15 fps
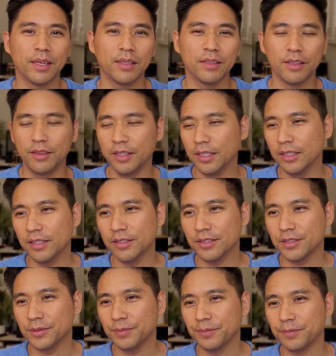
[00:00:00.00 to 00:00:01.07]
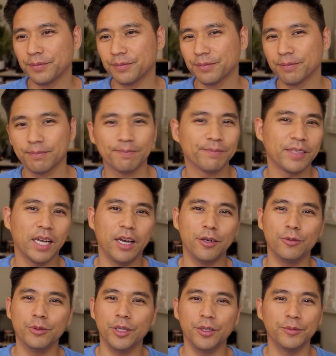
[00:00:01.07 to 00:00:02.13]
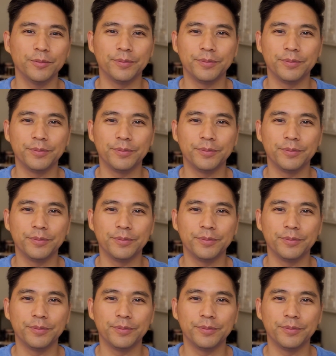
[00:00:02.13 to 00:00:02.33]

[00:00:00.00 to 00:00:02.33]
The thing is, I don't know.